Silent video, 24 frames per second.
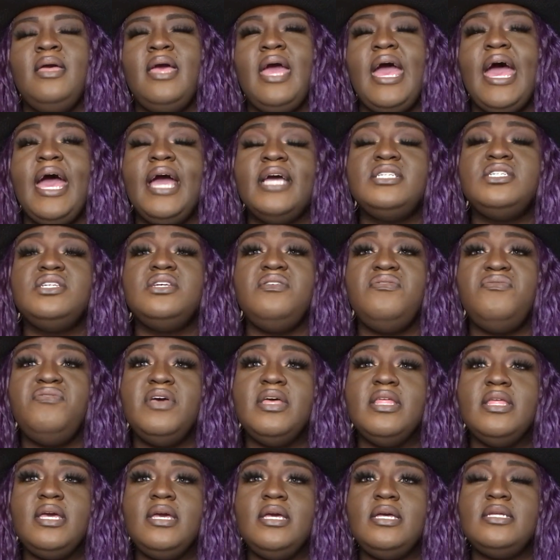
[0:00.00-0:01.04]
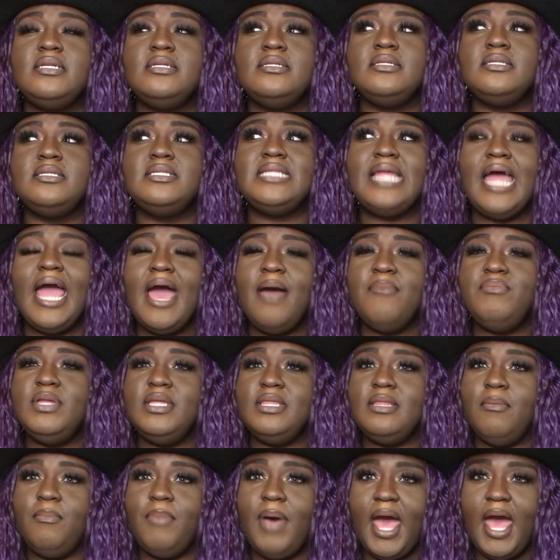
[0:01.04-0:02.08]
actually feeling stabbed
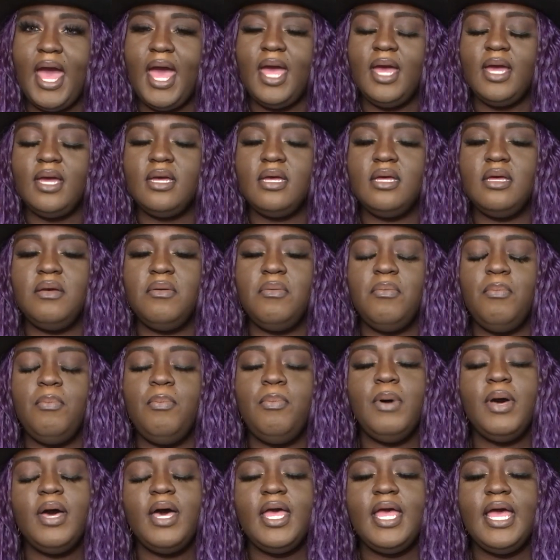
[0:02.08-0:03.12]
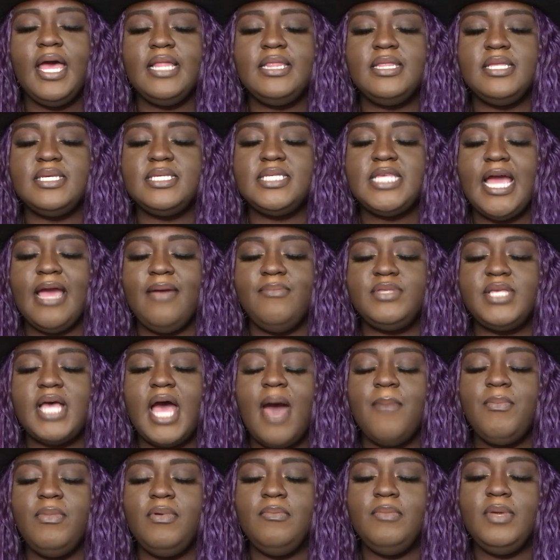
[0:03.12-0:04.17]
in the back but at the same
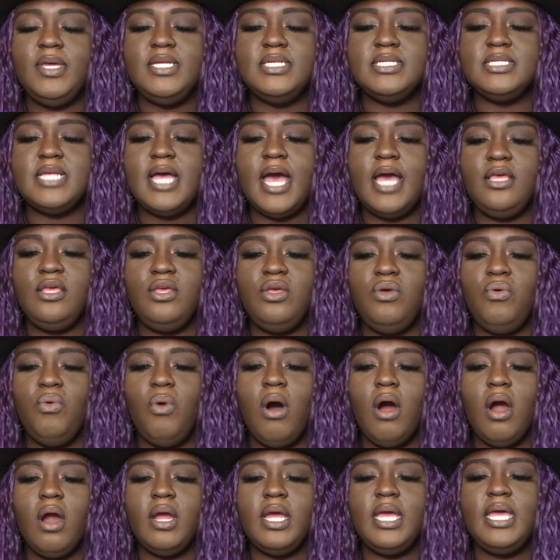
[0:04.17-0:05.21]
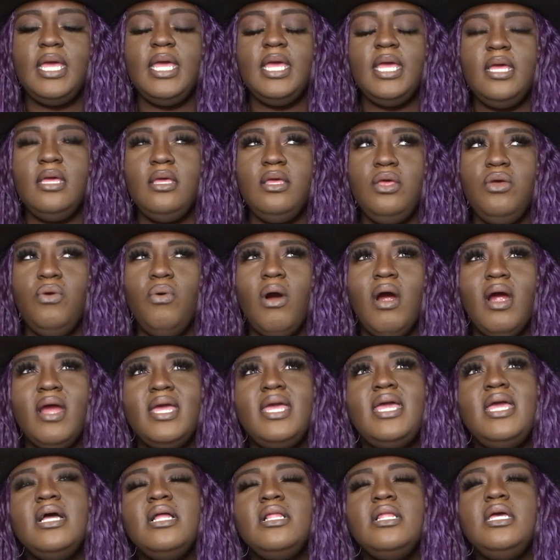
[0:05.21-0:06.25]
time it means that you are you are
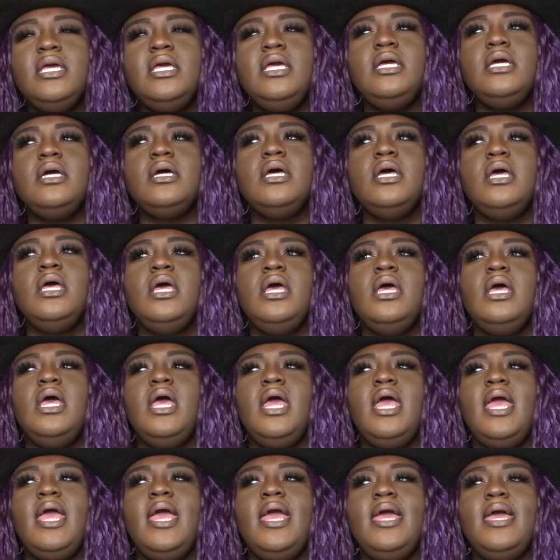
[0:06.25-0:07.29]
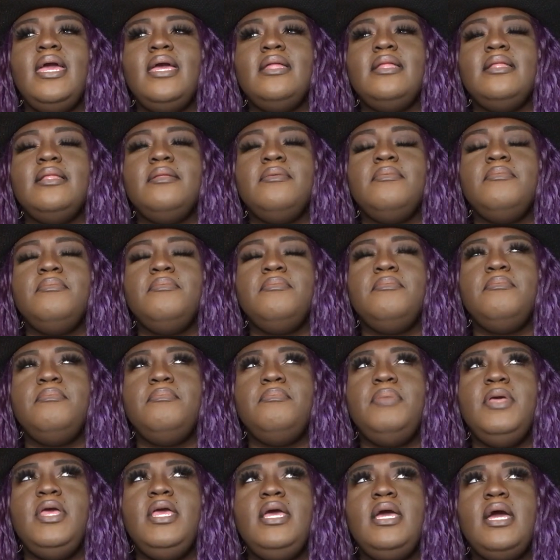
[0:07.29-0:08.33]
healing and
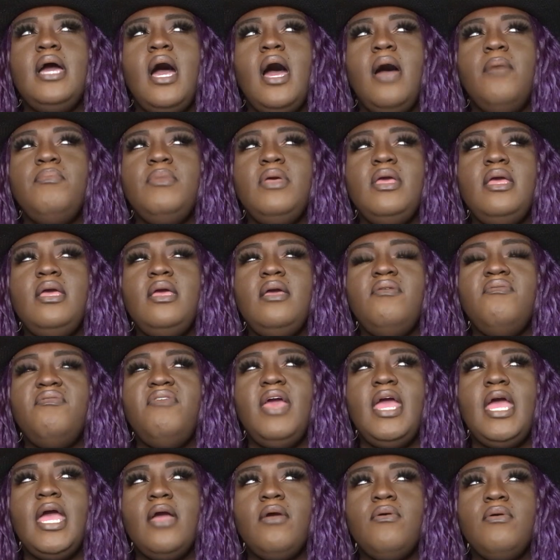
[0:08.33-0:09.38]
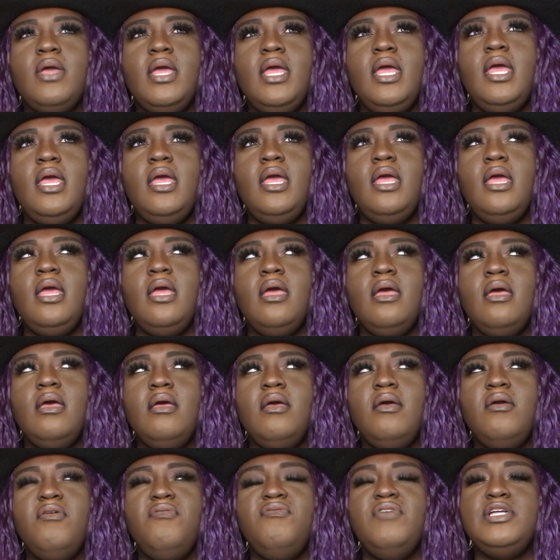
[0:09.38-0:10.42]
becoming very
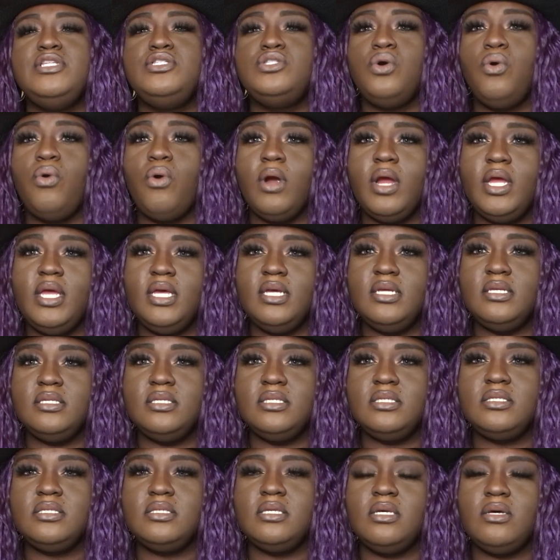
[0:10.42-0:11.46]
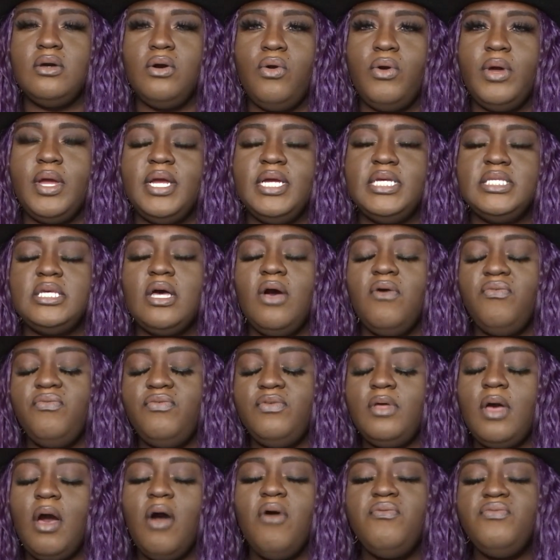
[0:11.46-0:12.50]
victorious aquarius
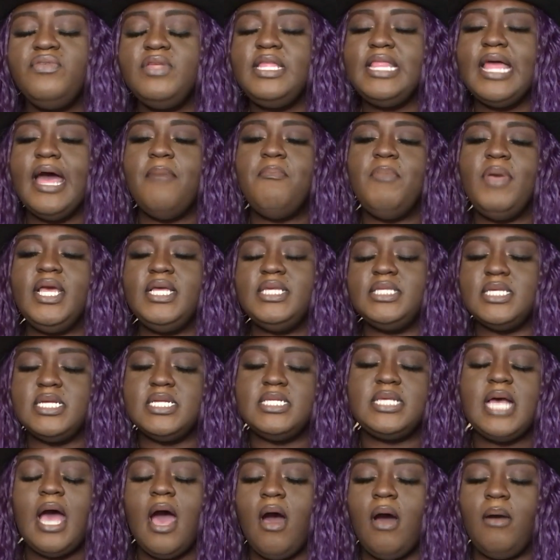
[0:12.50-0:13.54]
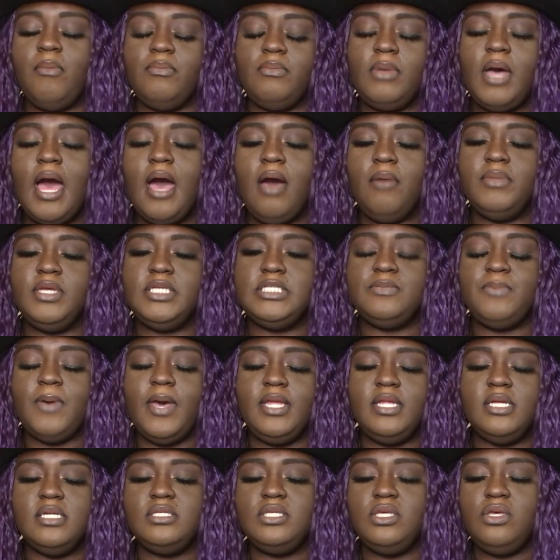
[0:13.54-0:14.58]
hopefully, hopefully that makes sense how i'm how i'm
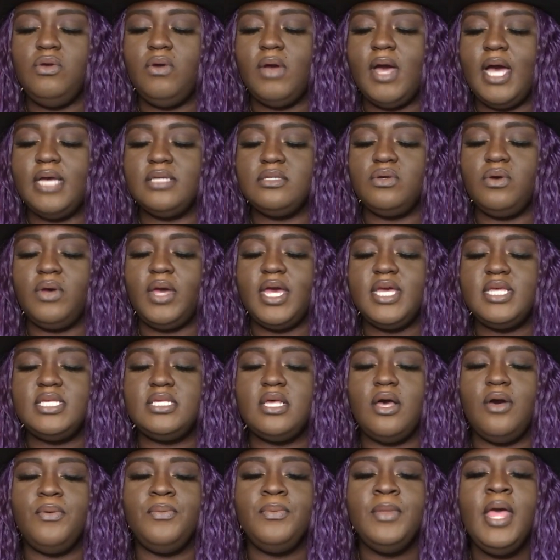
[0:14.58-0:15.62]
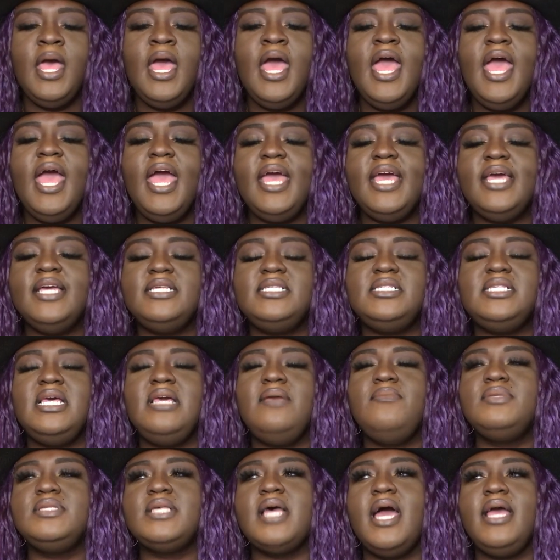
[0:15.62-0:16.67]
explaining it to you guys okay so it
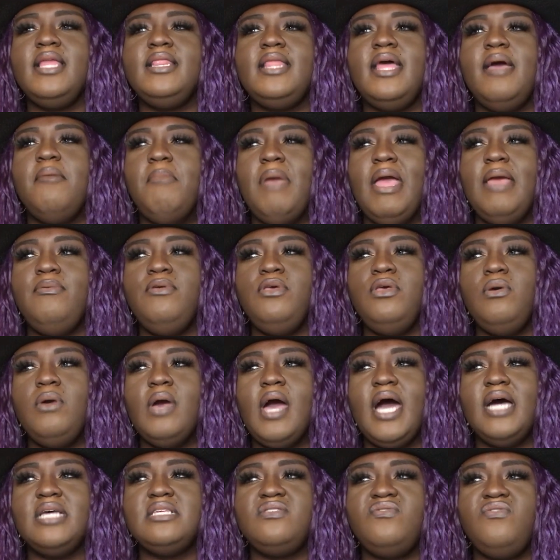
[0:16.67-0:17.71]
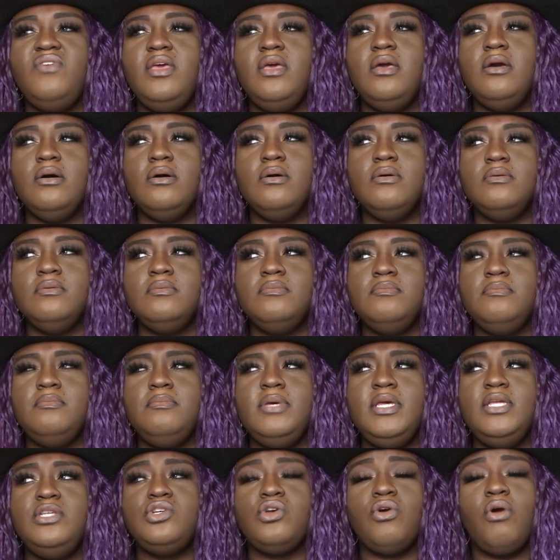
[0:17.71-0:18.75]
seems like that maybe you guys feel
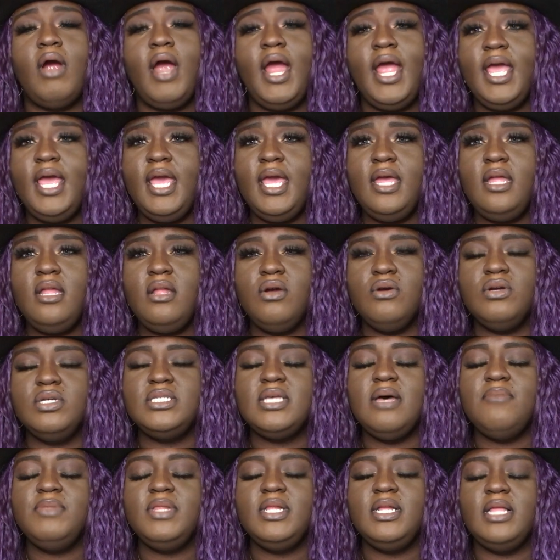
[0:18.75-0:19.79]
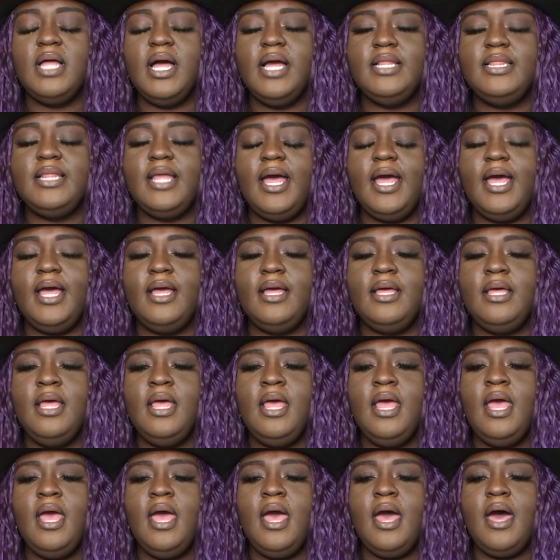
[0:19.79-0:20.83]
betrayed or something like that
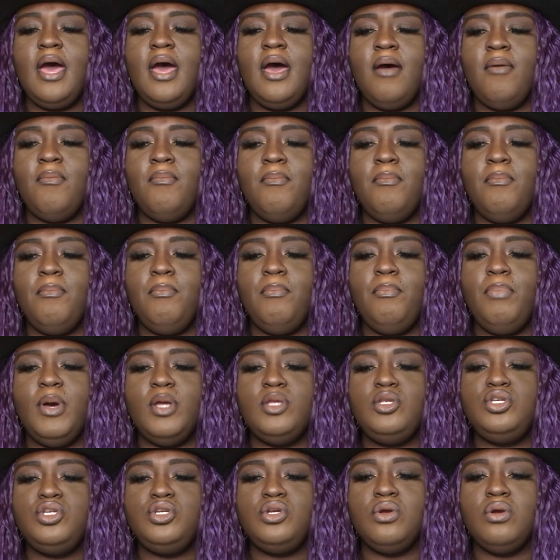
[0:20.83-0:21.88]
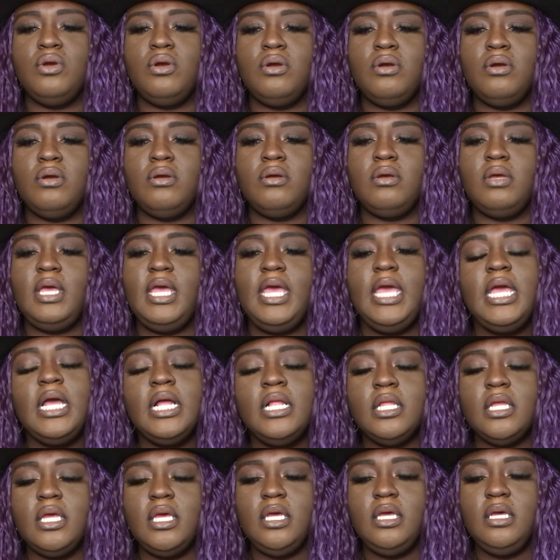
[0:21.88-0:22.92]
um, but you're
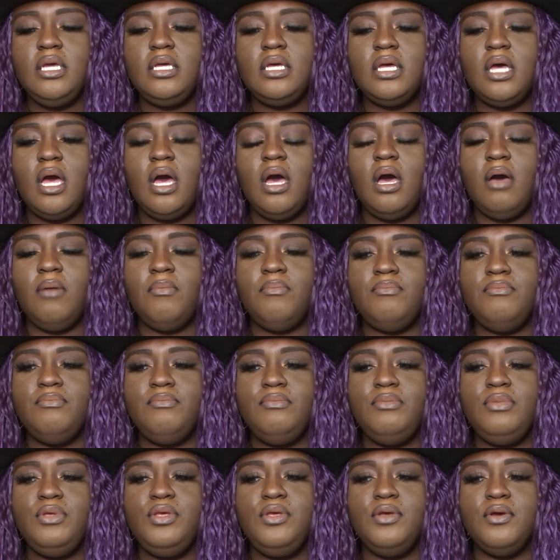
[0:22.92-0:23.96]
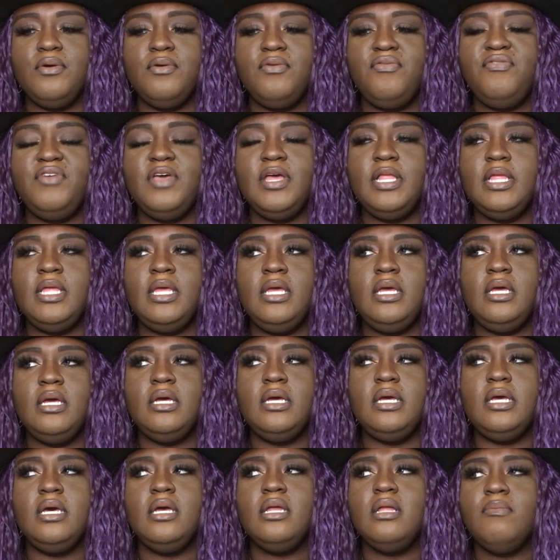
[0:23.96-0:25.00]
healing um, you're feeling
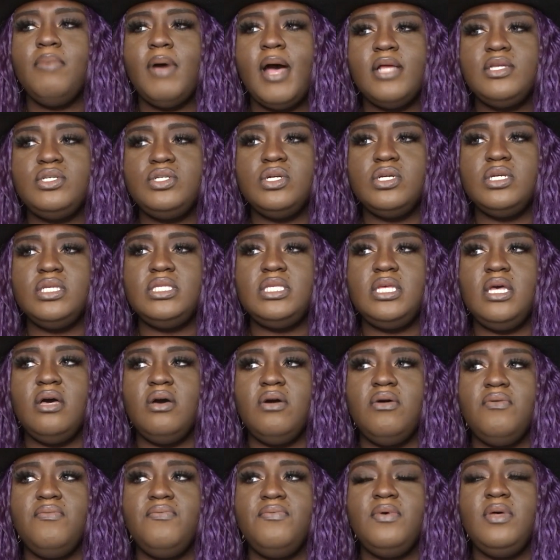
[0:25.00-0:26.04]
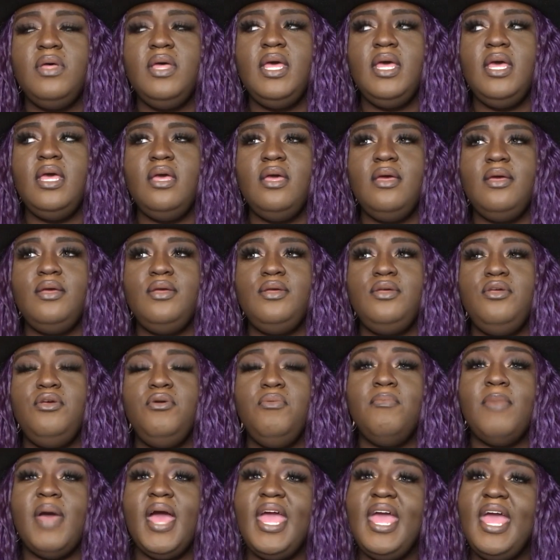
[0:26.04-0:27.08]
good about yourself you
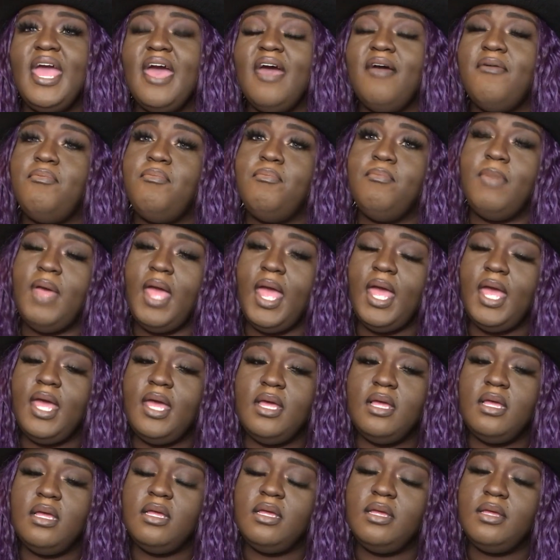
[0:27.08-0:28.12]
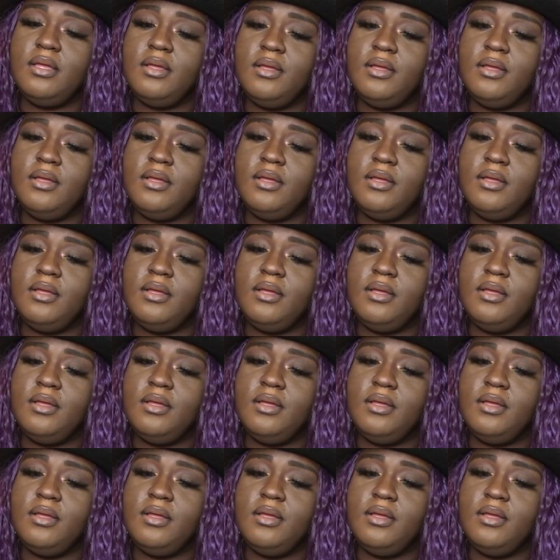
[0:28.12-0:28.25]
may have met